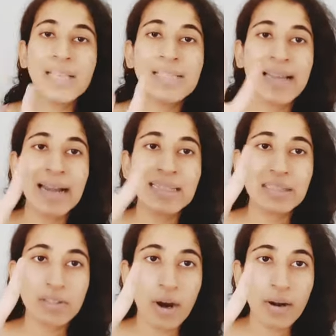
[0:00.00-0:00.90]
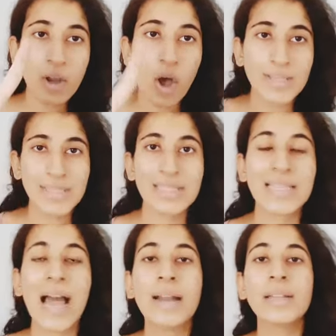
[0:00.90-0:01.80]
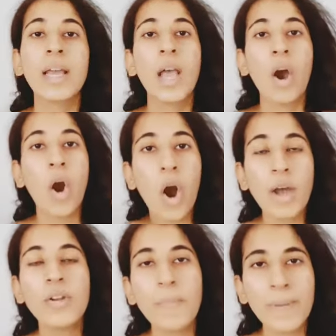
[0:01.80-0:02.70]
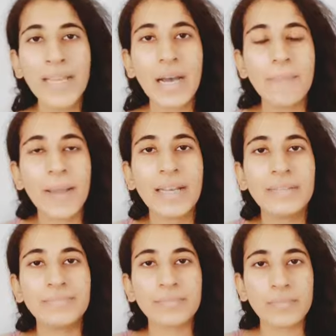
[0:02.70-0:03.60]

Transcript: Said the third cons is that on opening up an